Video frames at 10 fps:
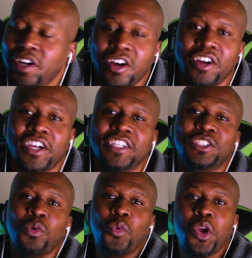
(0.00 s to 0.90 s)
Alright guys,
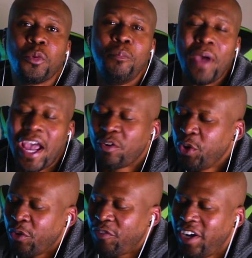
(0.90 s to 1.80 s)
so we are back. We
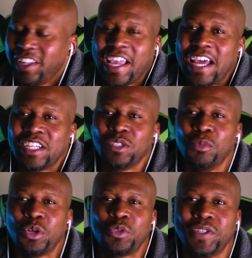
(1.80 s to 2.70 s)
are finally adding some
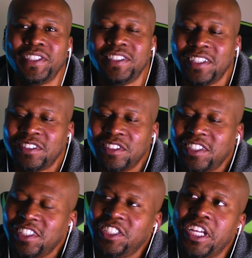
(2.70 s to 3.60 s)
more Twisted Sister to
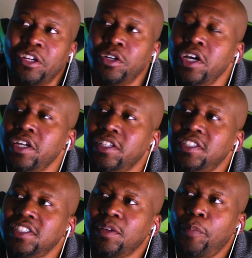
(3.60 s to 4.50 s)
the channel. This is a